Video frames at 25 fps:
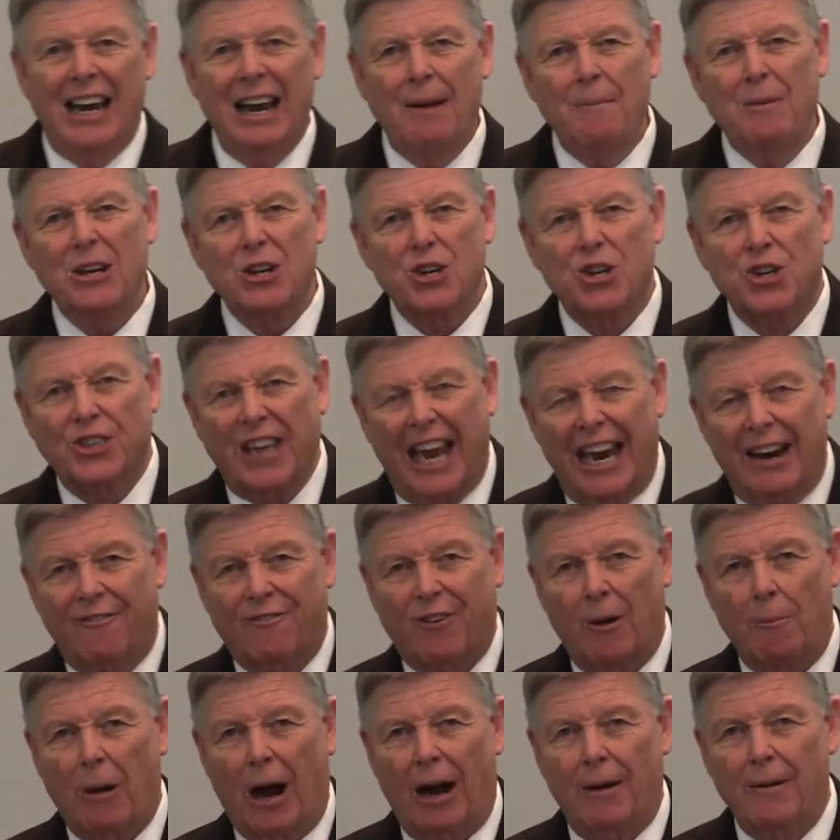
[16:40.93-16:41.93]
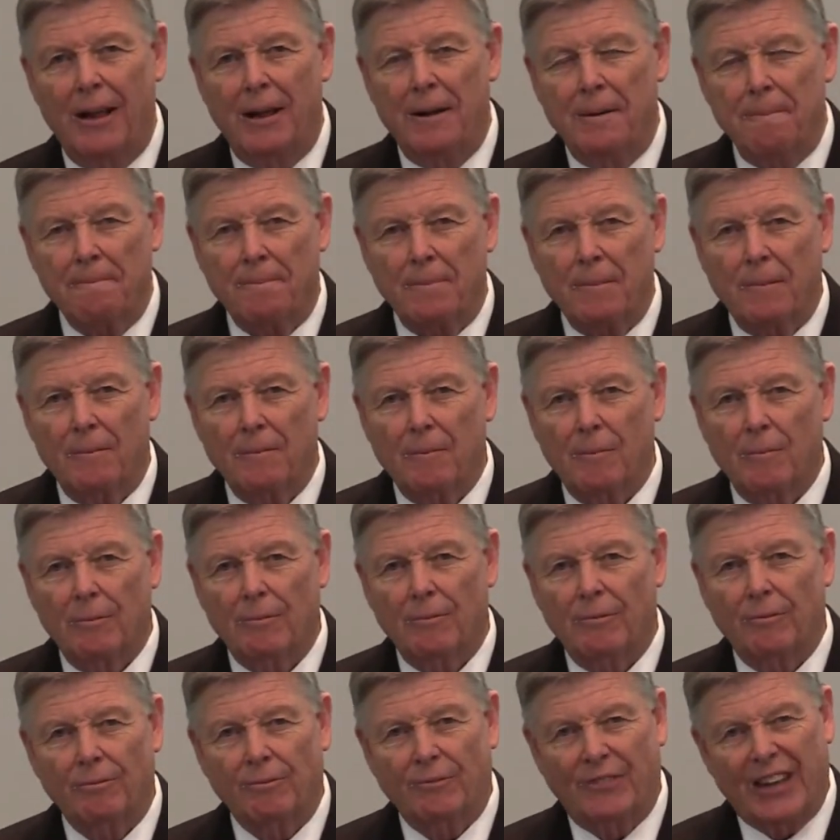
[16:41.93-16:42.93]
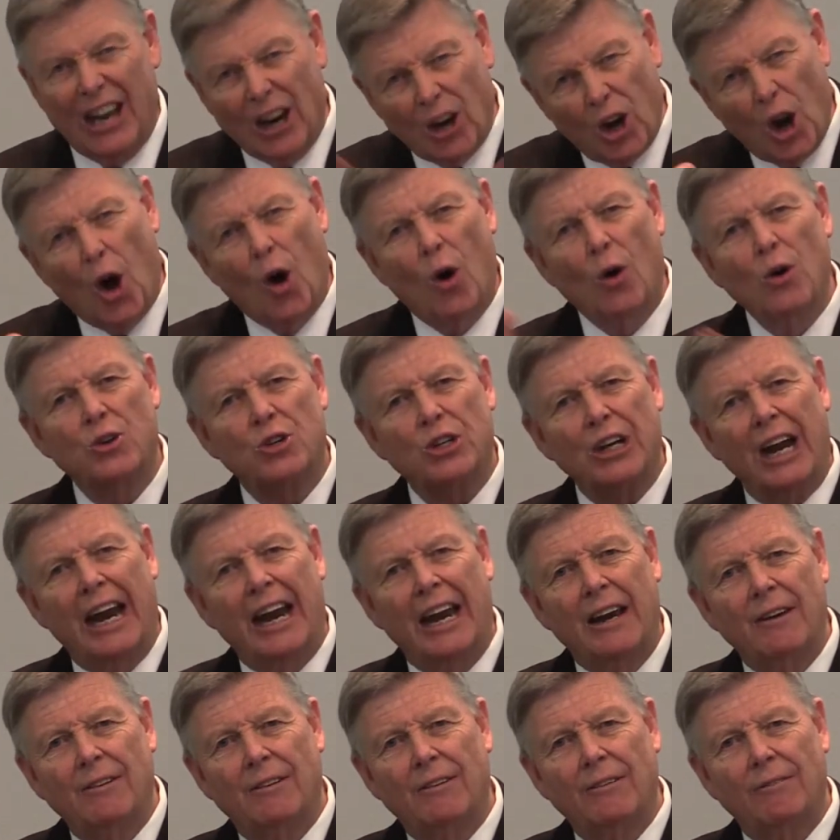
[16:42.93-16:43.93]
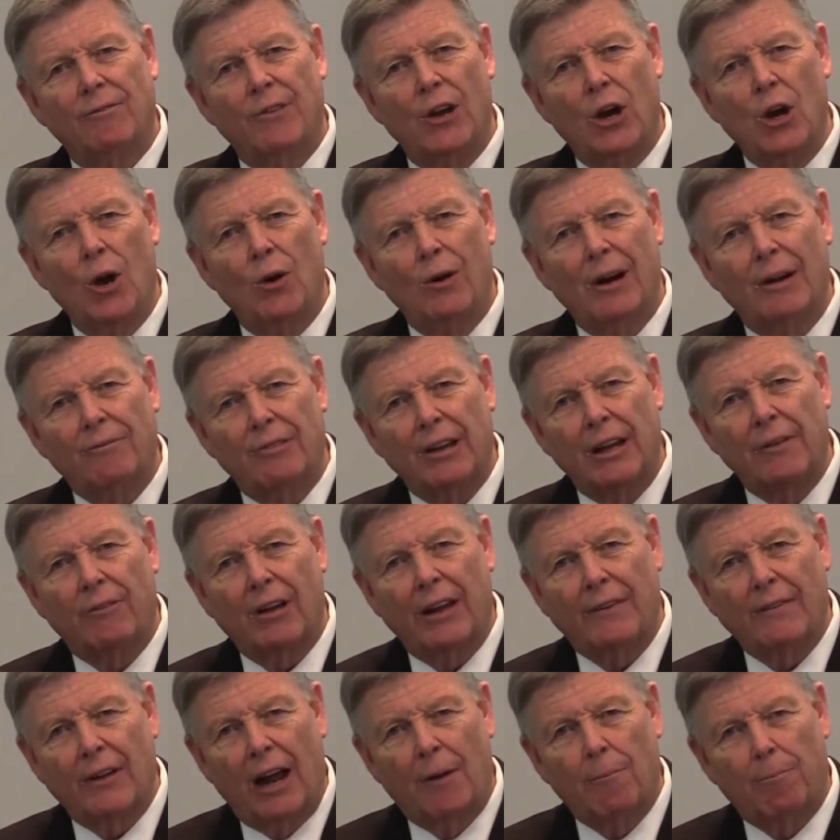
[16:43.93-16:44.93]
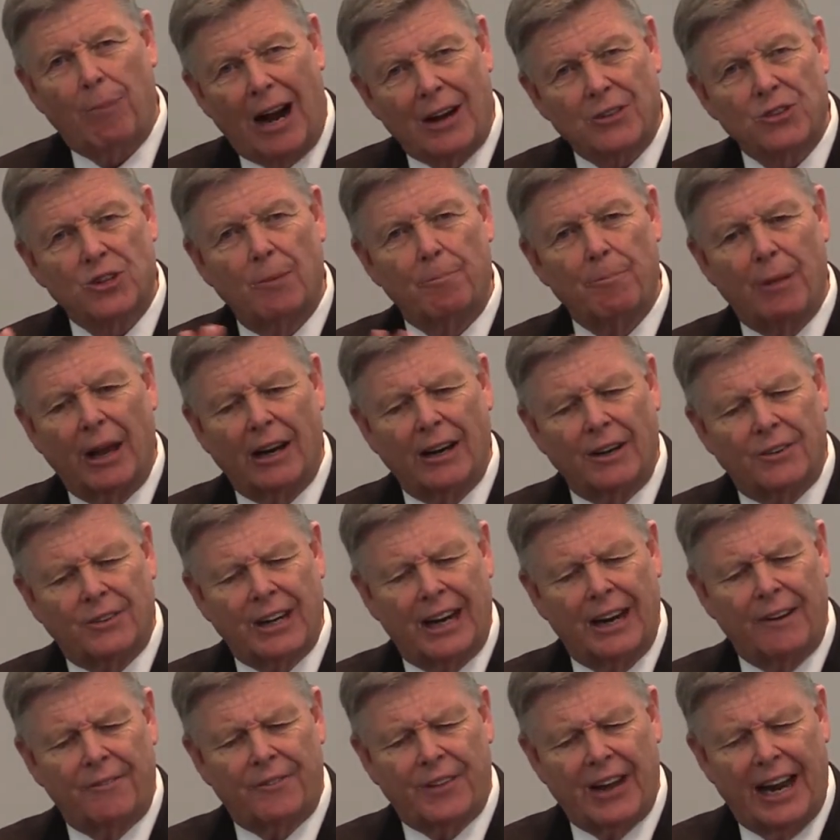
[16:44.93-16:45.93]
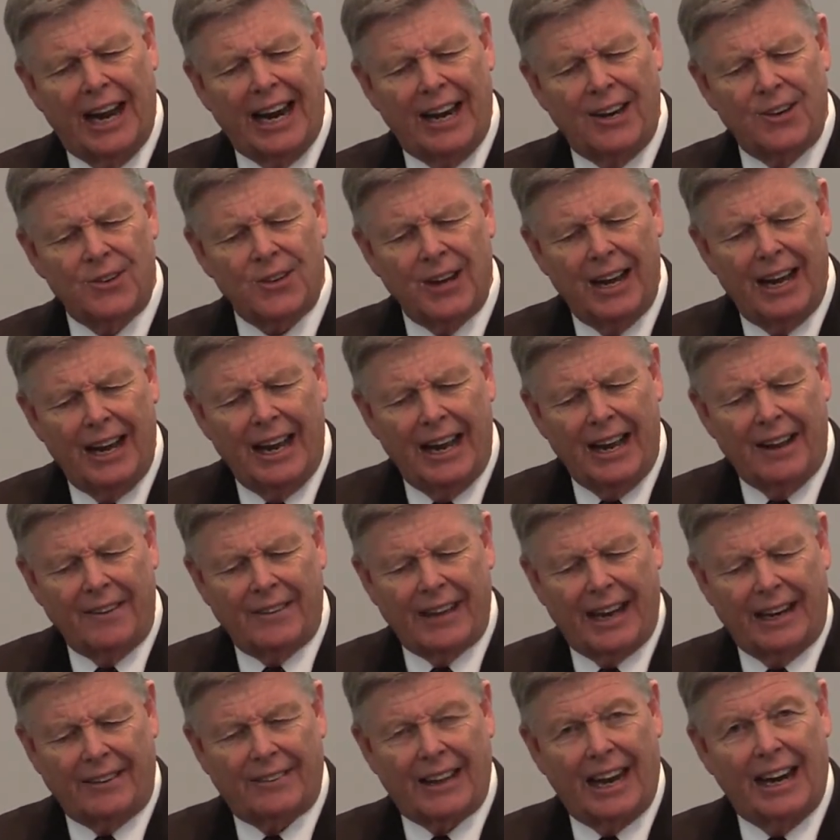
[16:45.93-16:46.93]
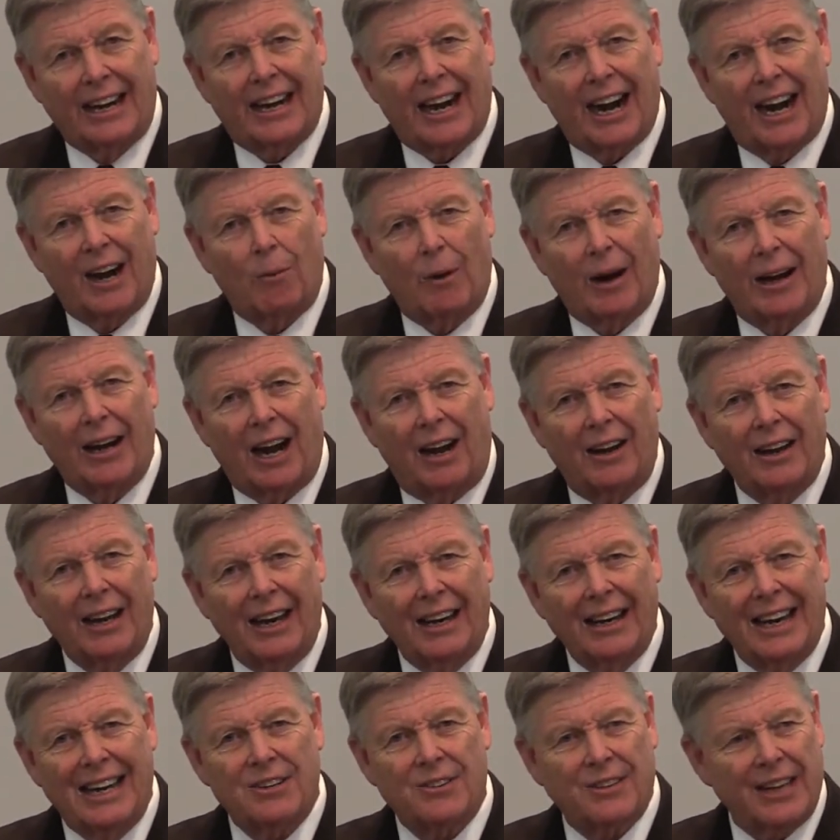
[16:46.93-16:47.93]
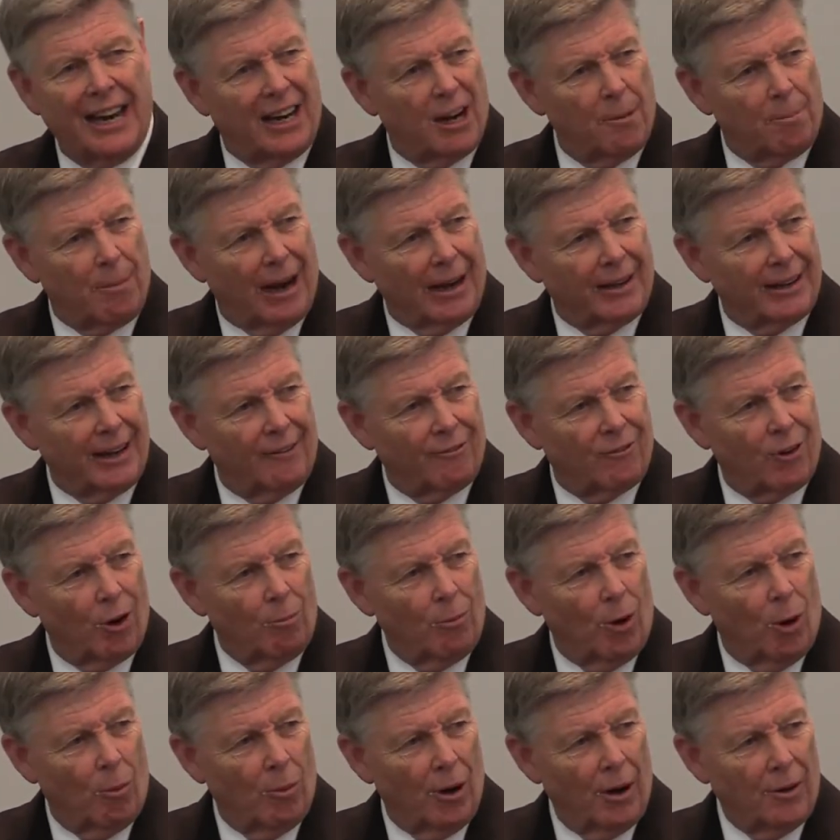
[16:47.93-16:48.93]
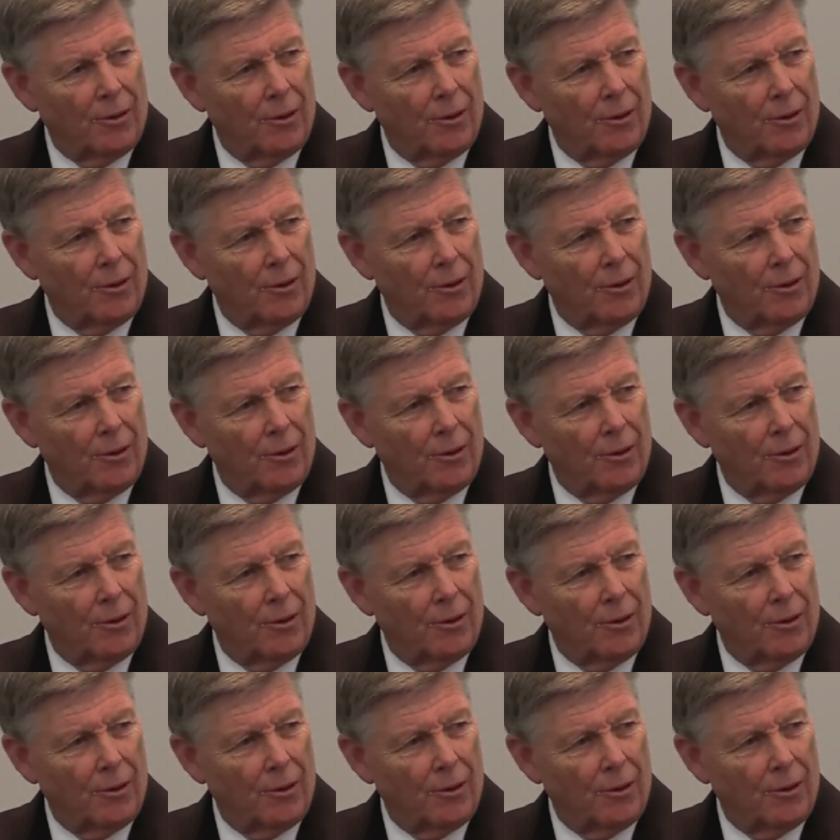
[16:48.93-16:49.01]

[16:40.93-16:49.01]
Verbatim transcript: Let me just think from a theologian view of, of, possibility of things that they carried away. Now, let's think about that for a moment.